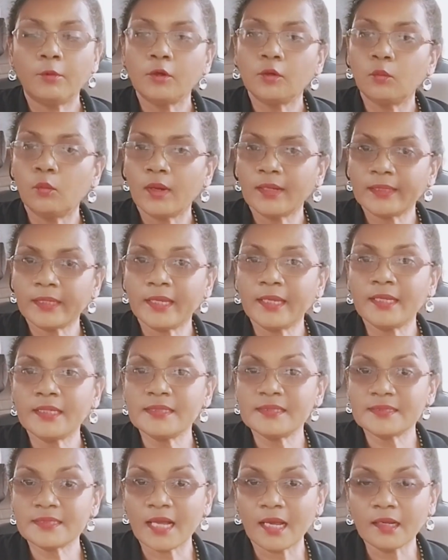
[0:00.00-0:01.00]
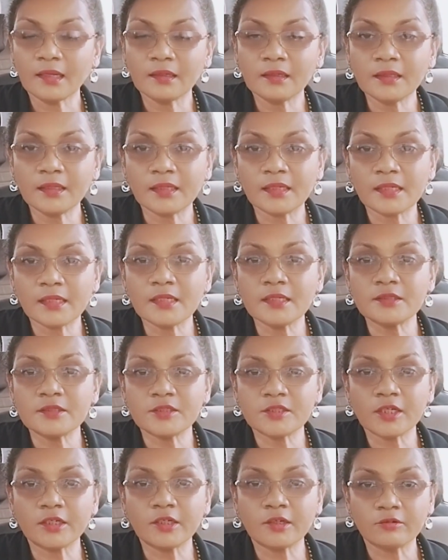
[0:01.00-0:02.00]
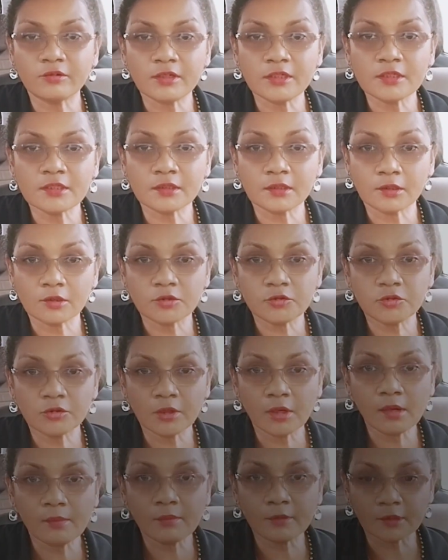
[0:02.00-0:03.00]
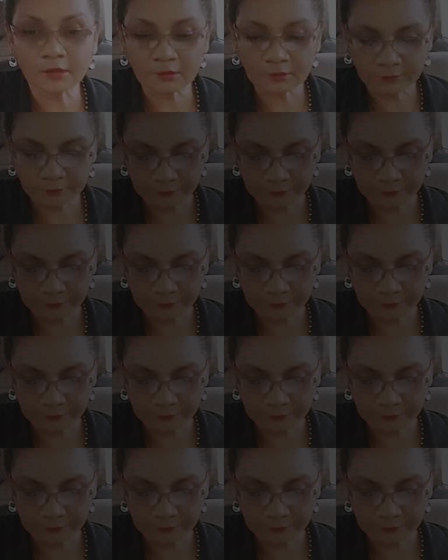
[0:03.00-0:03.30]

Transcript: But what exactly is generational trauma?